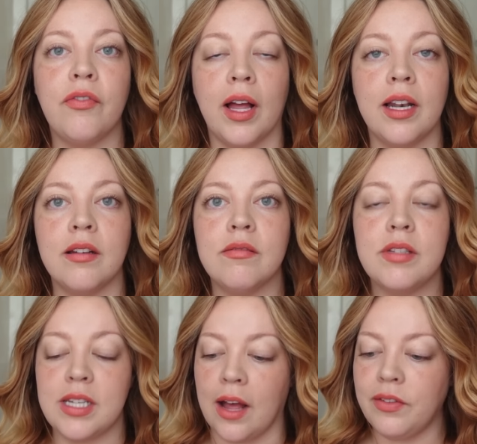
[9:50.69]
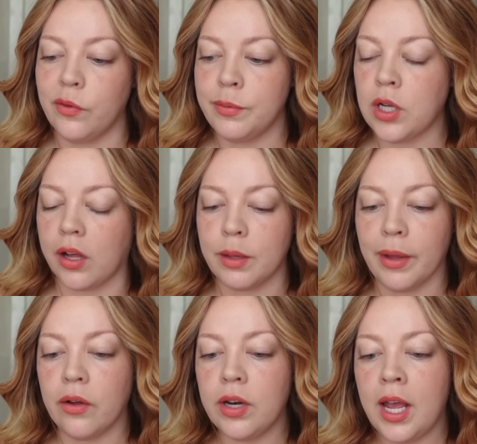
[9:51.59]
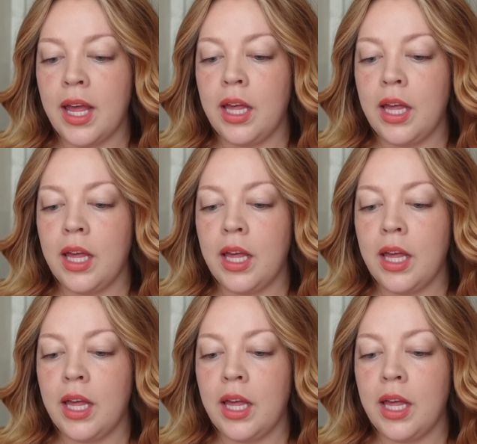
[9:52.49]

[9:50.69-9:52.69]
fun stuff that we've been talking about.